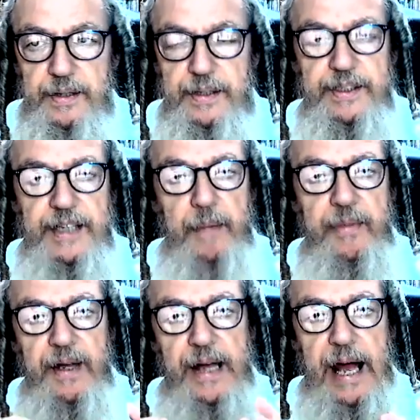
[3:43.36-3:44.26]
The same
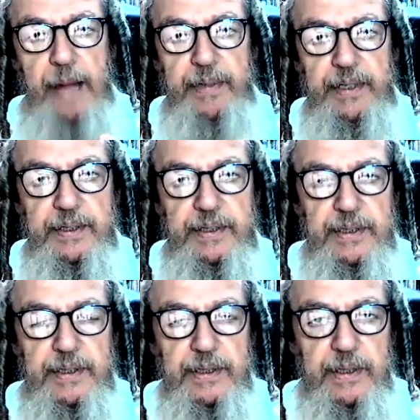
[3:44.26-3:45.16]
thing
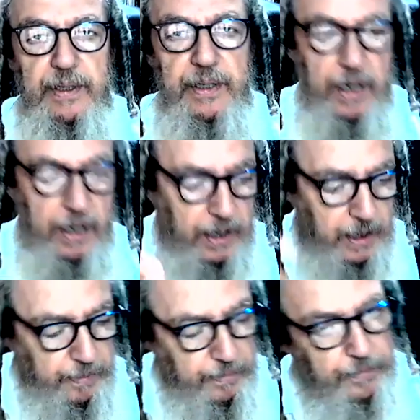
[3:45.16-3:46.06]
happens
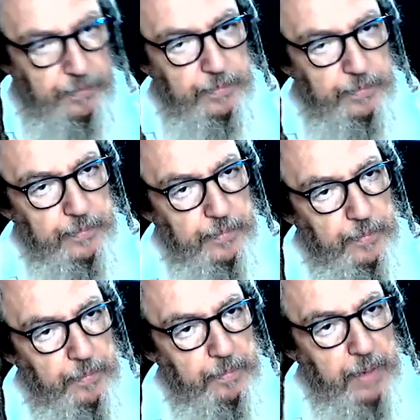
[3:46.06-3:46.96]
uh,
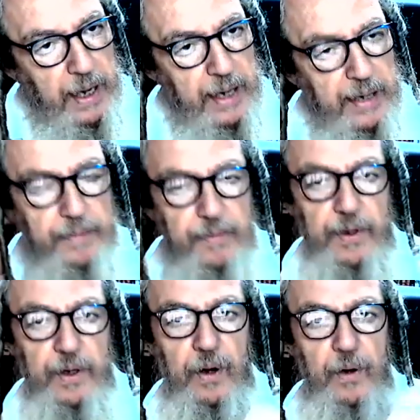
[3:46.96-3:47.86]
by
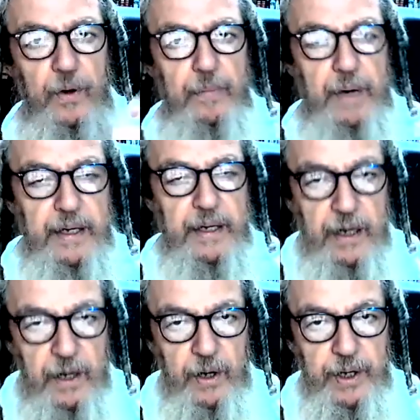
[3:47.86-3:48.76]
you know by a
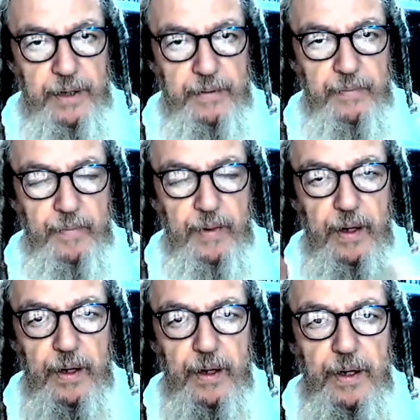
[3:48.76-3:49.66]
goy
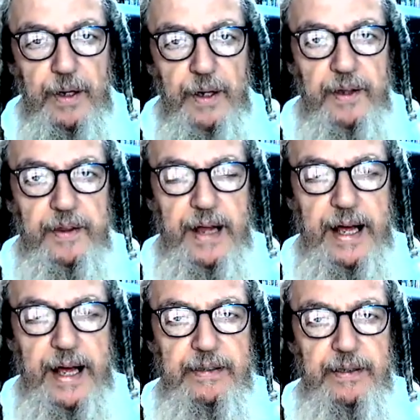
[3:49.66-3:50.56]

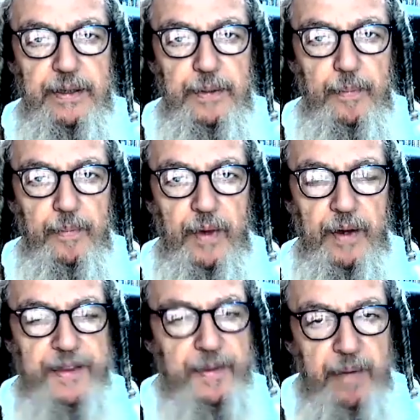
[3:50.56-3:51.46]
that
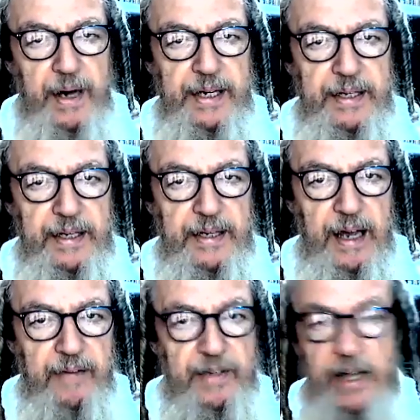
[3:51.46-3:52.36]
the money that they
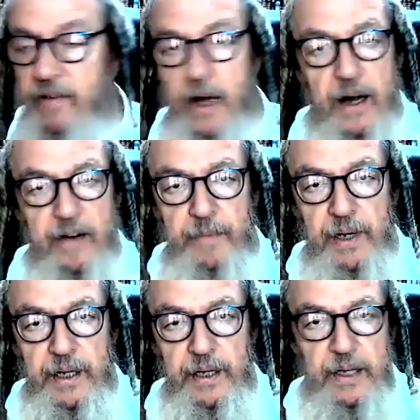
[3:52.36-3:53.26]
have they have a lot of
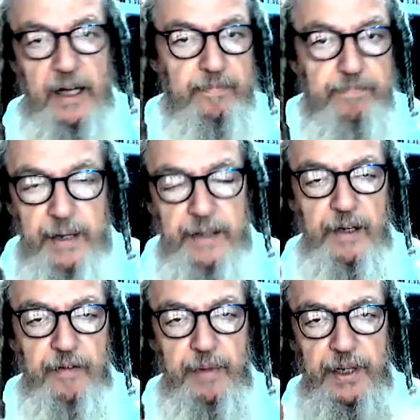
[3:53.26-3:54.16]
money they have
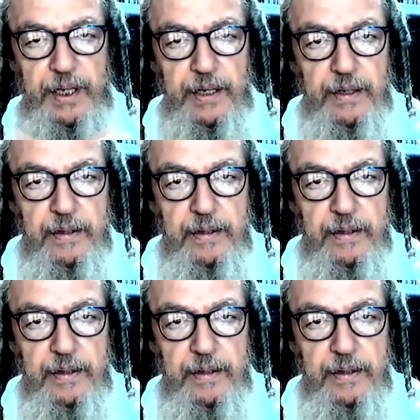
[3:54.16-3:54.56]
plenty of money